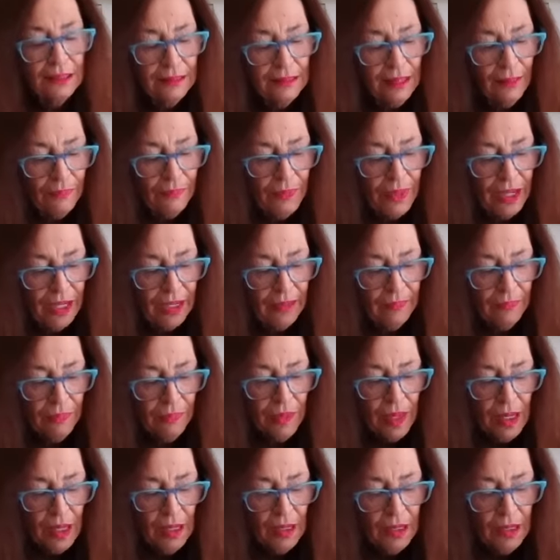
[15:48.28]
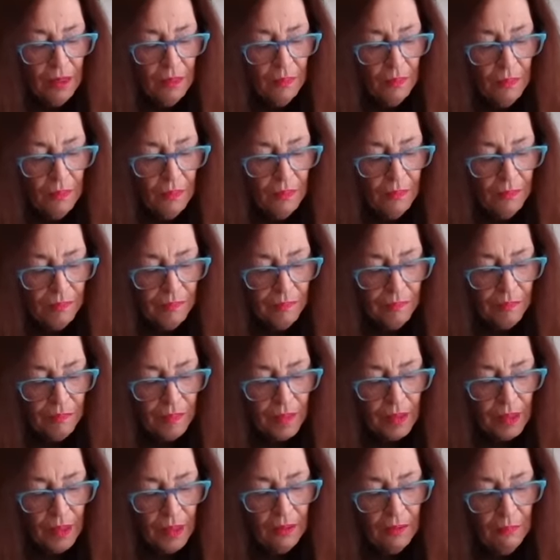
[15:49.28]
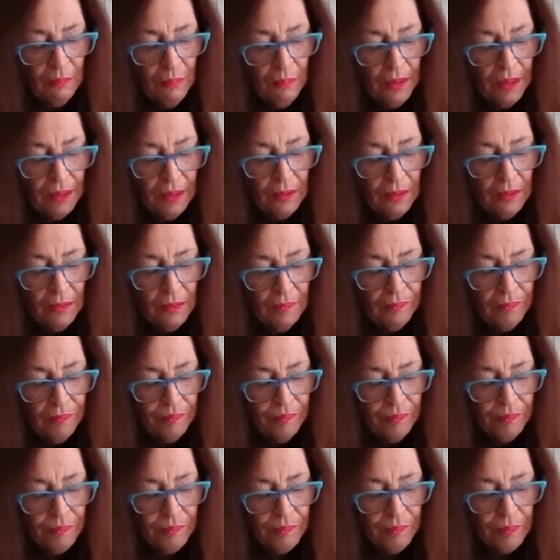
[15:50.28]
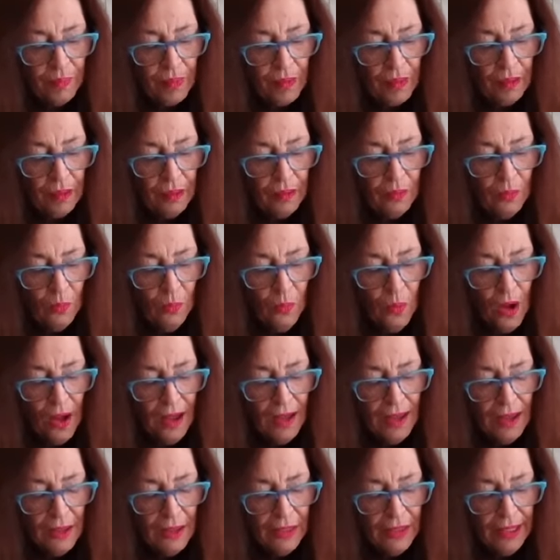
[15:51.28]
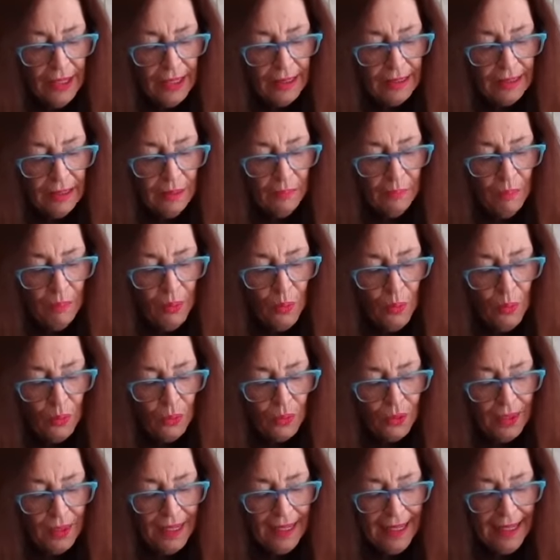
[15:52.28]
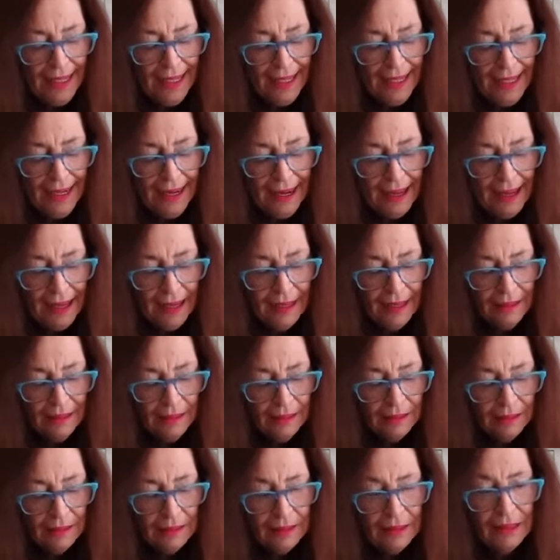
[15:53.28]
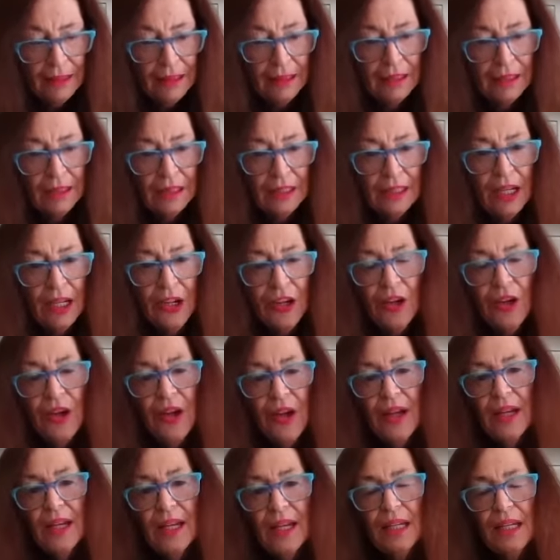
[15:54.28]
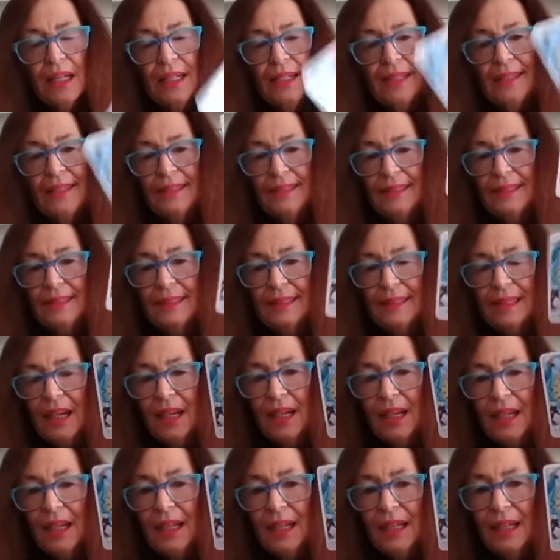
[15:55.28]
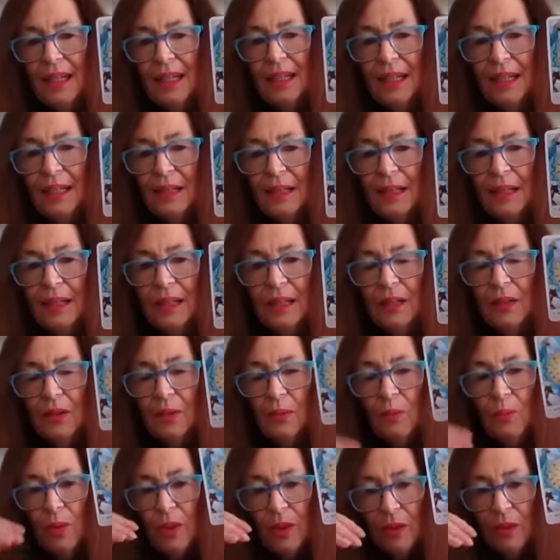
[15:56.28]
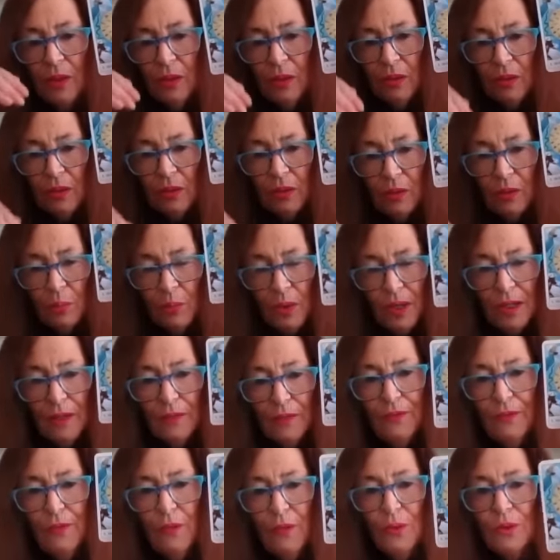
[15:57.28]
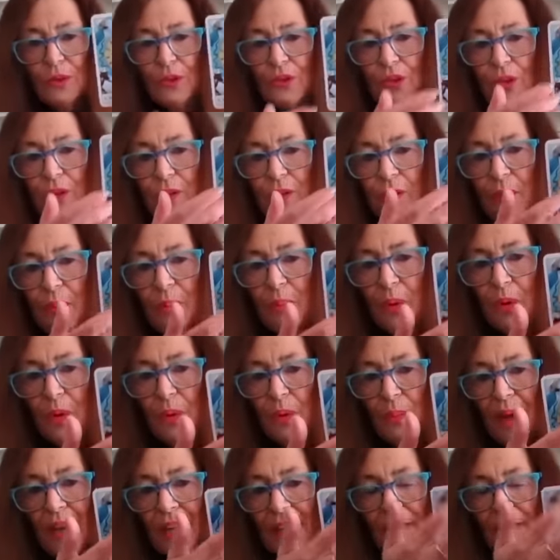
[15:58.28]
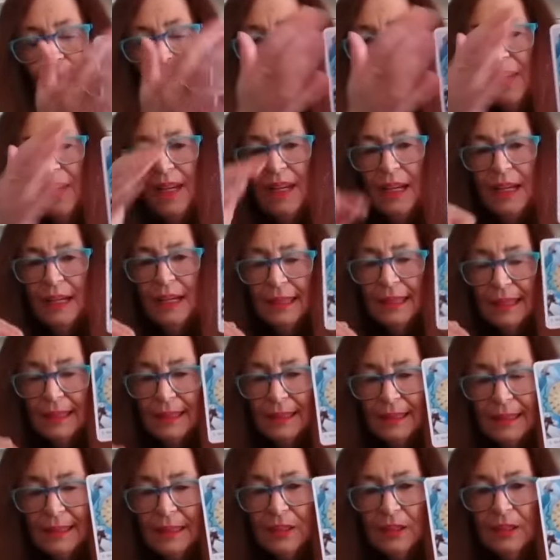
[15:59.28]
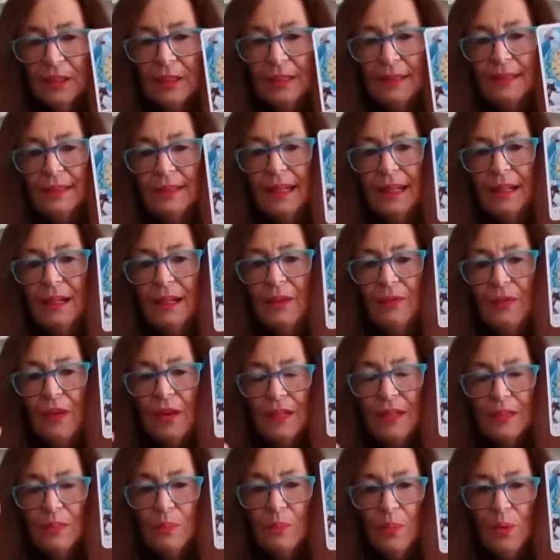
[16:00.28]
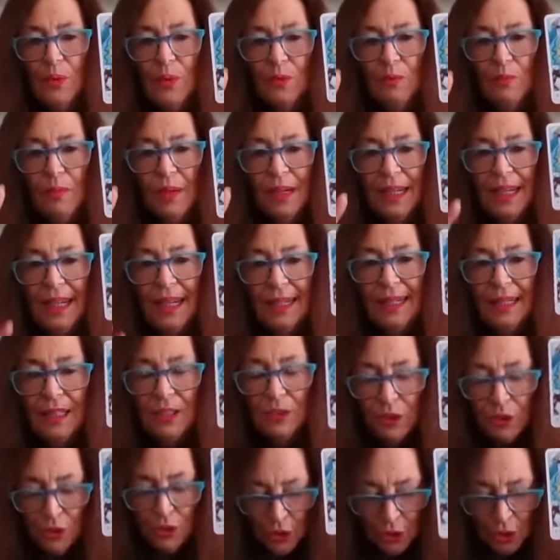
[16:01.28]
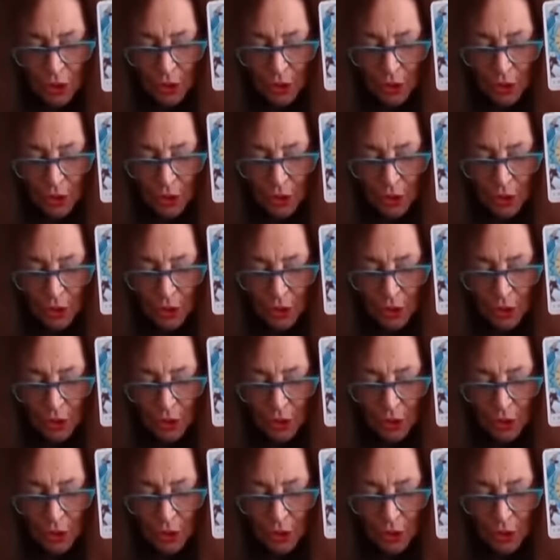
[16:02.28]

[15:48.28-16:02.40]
something. But why I think it's important here is with the Wheel of Fortune, the mermaid figure signifies movement. It is